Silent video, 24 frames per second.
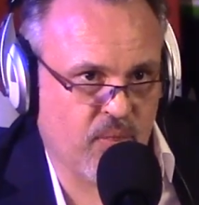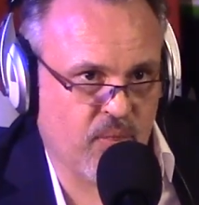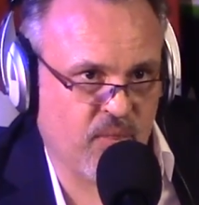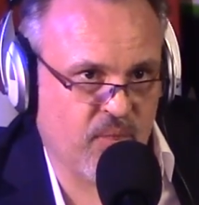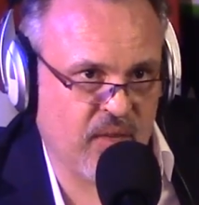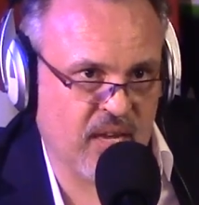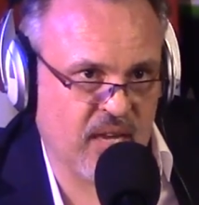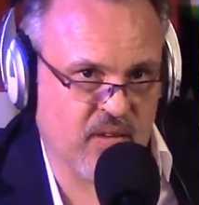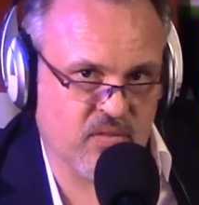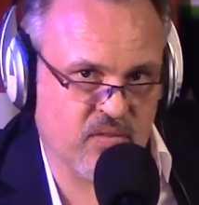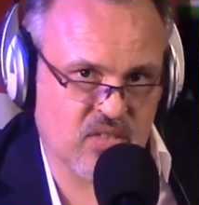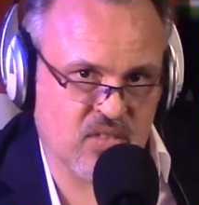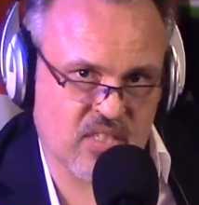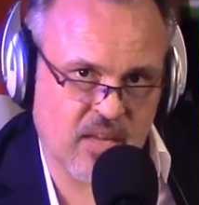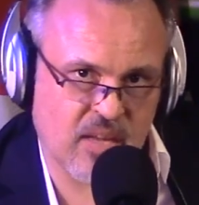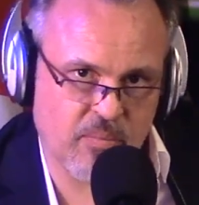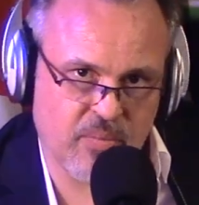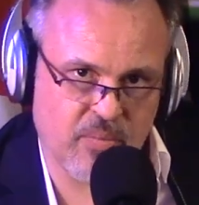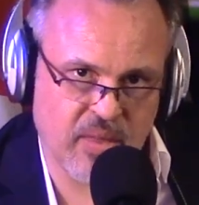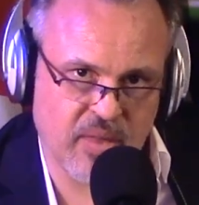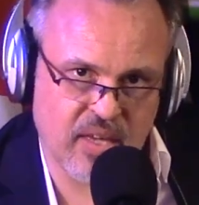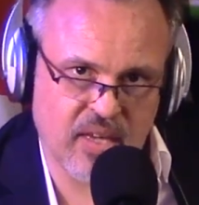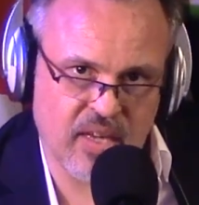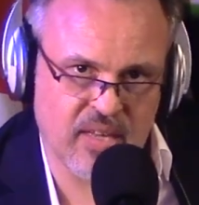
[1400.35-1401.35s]
Think of
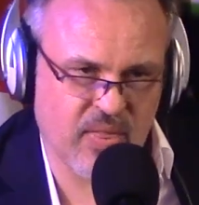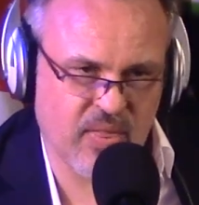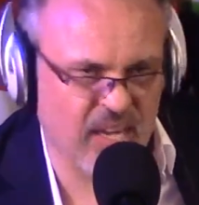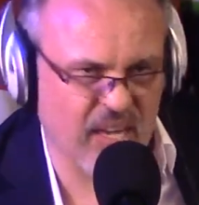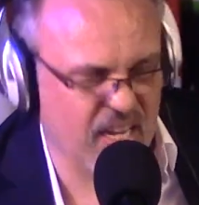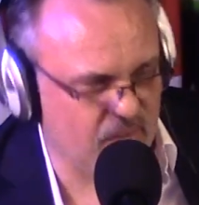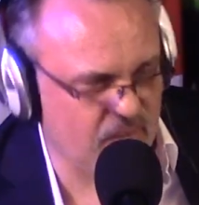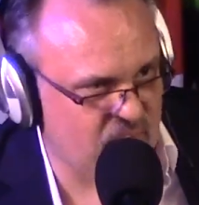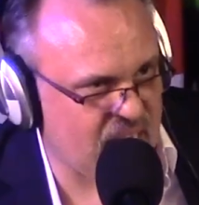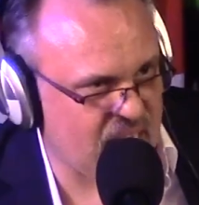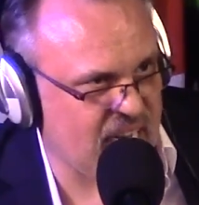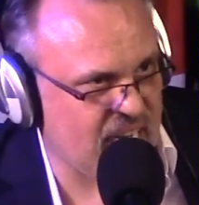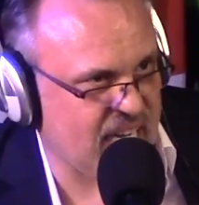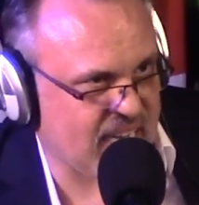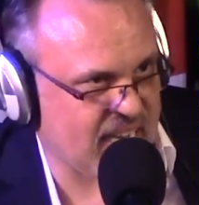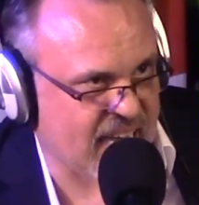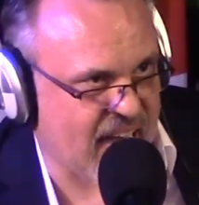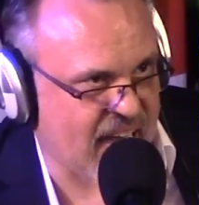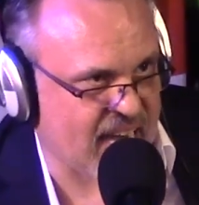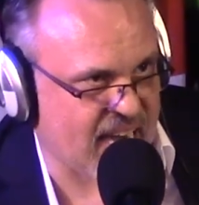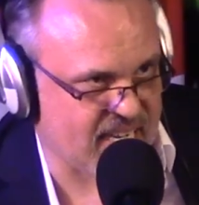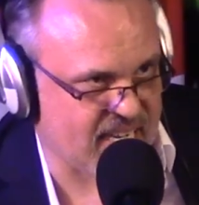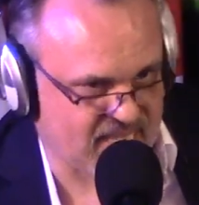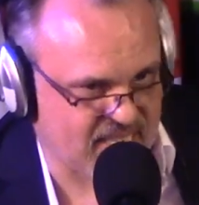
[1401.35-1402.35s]
something, think of an
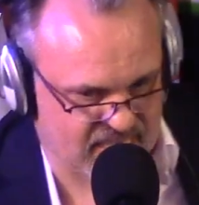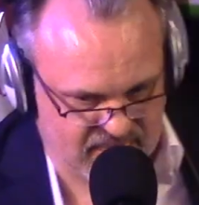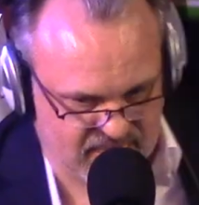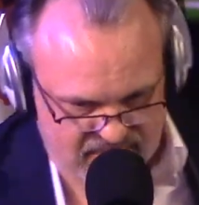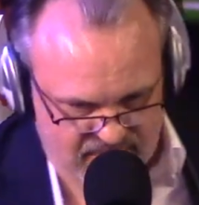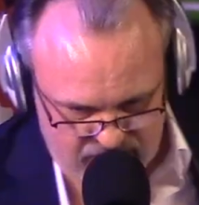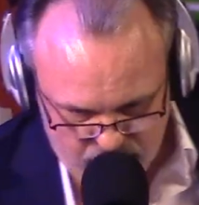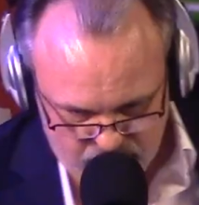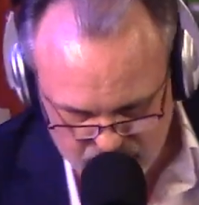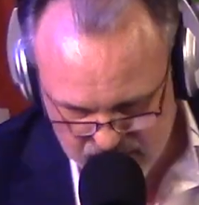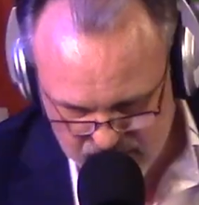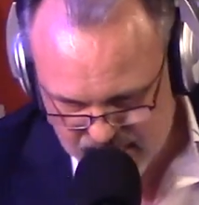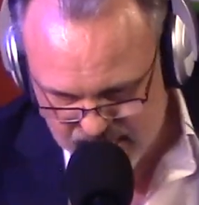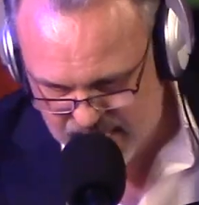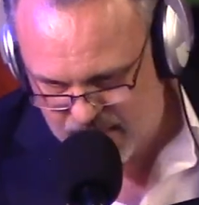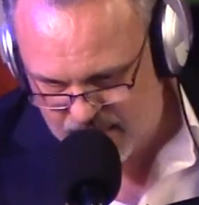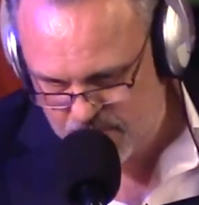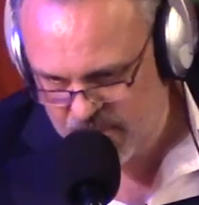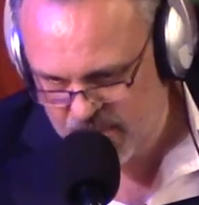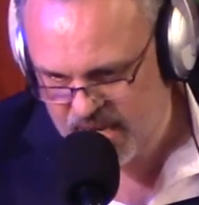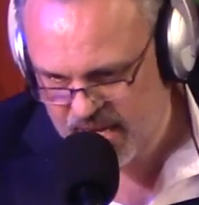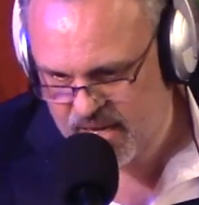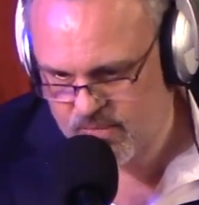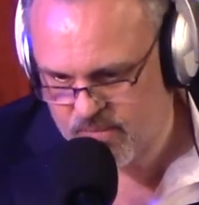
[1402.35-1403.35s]
illegality, something he
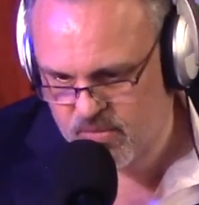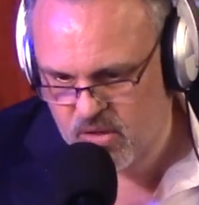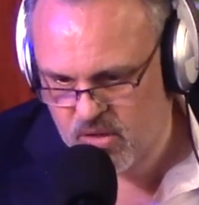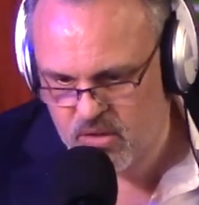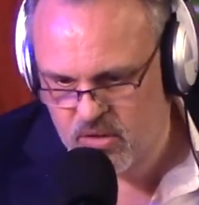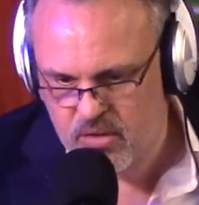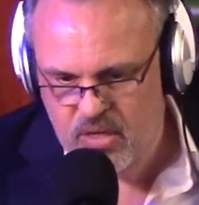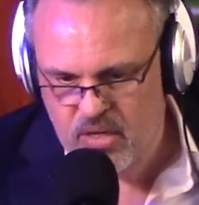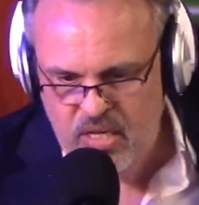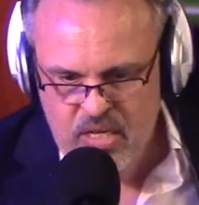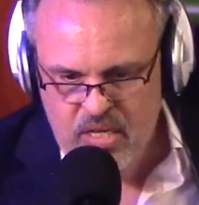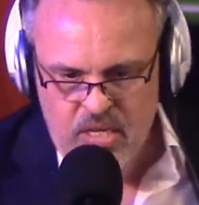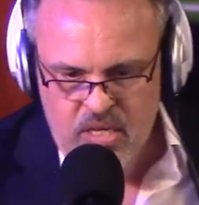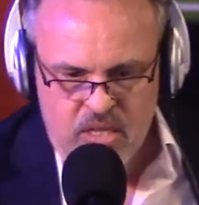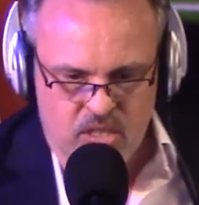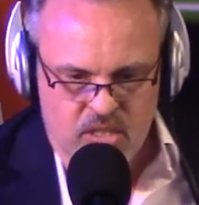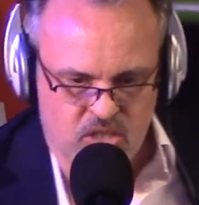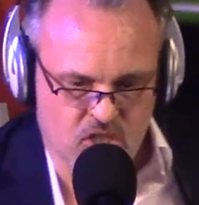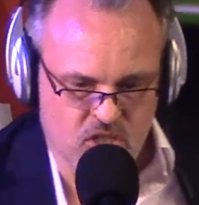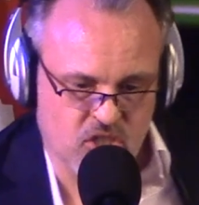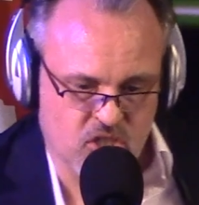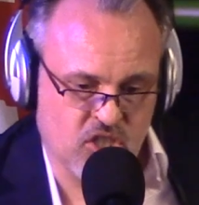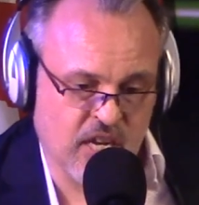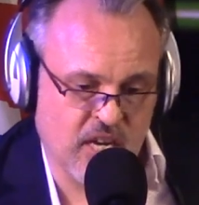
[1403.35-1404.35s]
may have gone
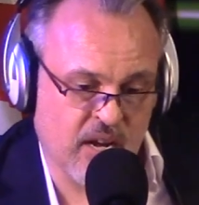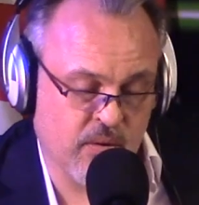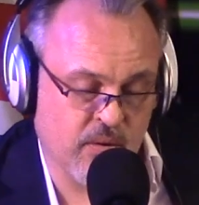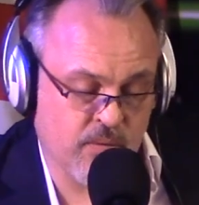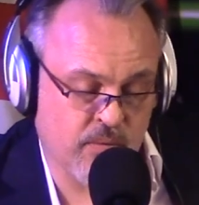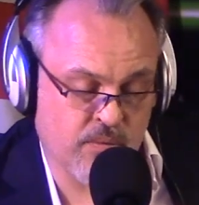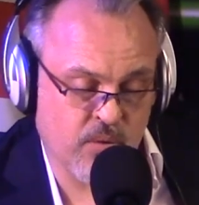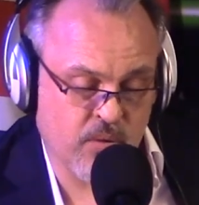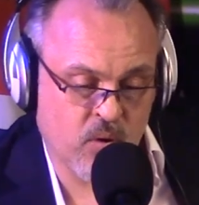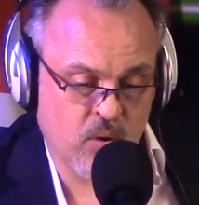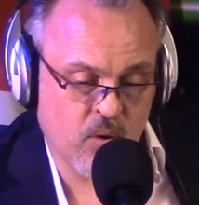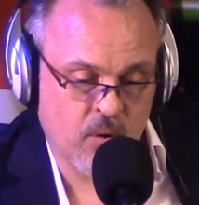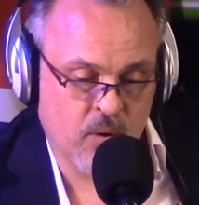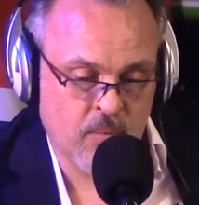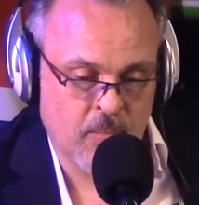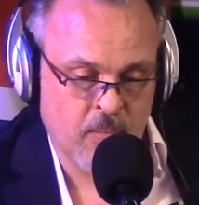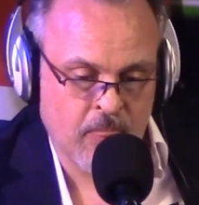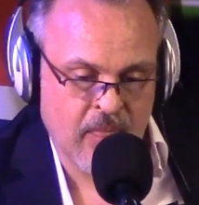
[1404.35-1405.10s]
to jail for.